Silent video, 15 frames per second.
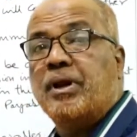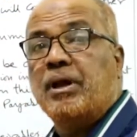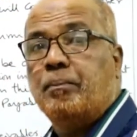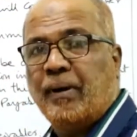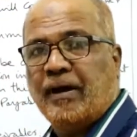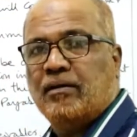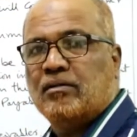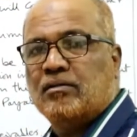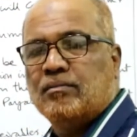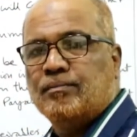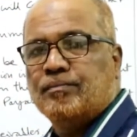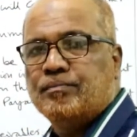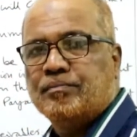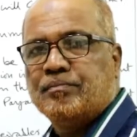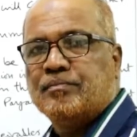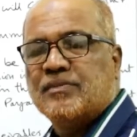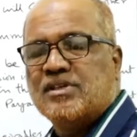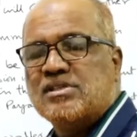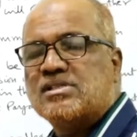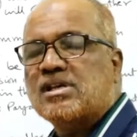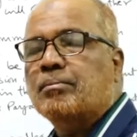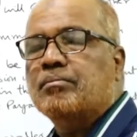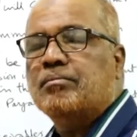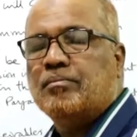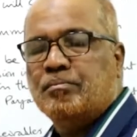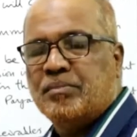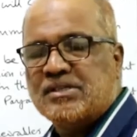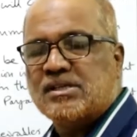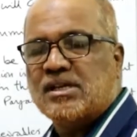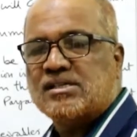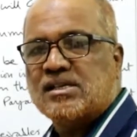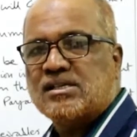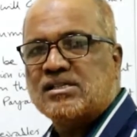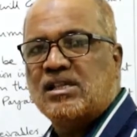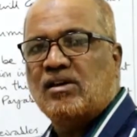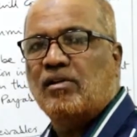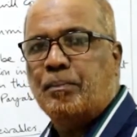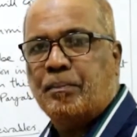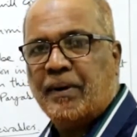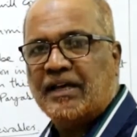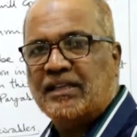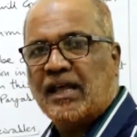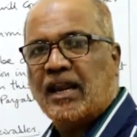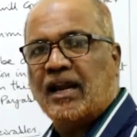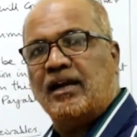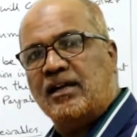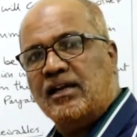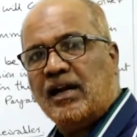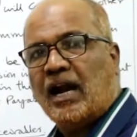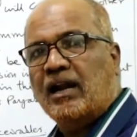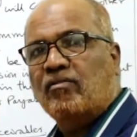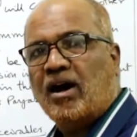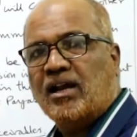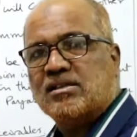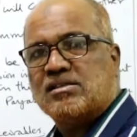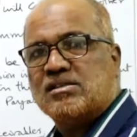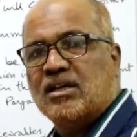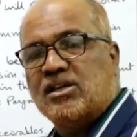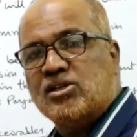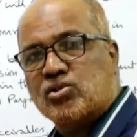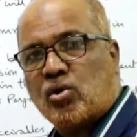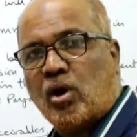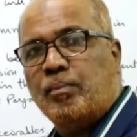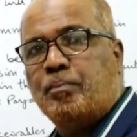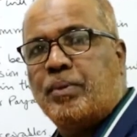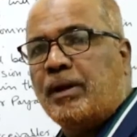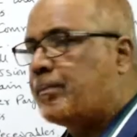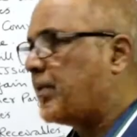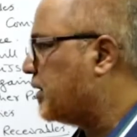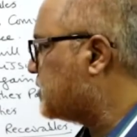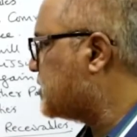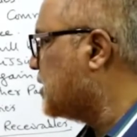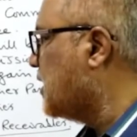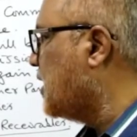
prepaid. Some businesses, they will pay the rent in advance. It is called prepaid.